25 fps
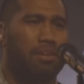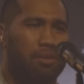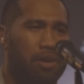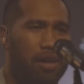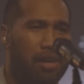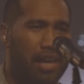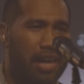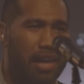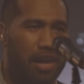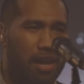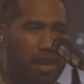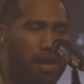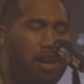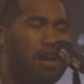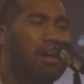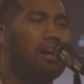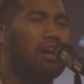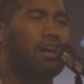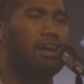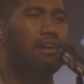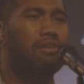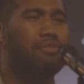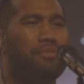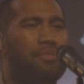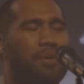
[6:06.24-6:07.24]
So that's the
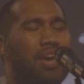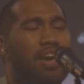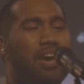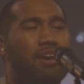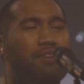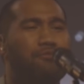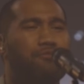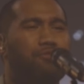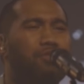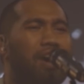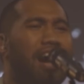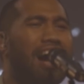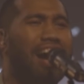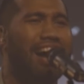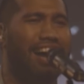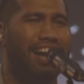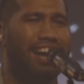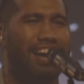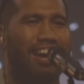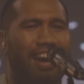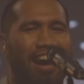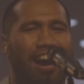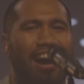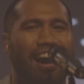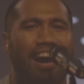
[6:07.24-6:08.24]
raw
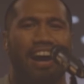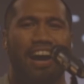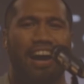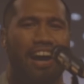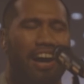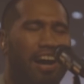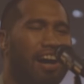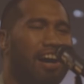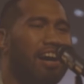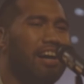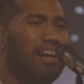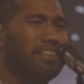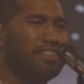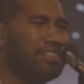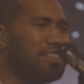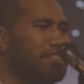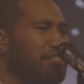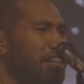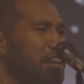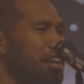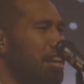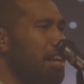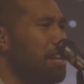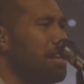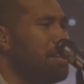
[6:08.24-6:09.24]
Canon log
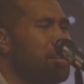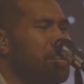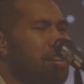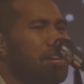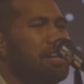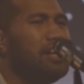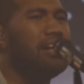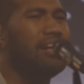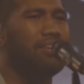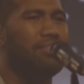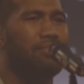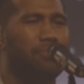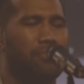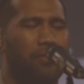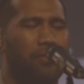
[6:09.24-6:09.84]
clip.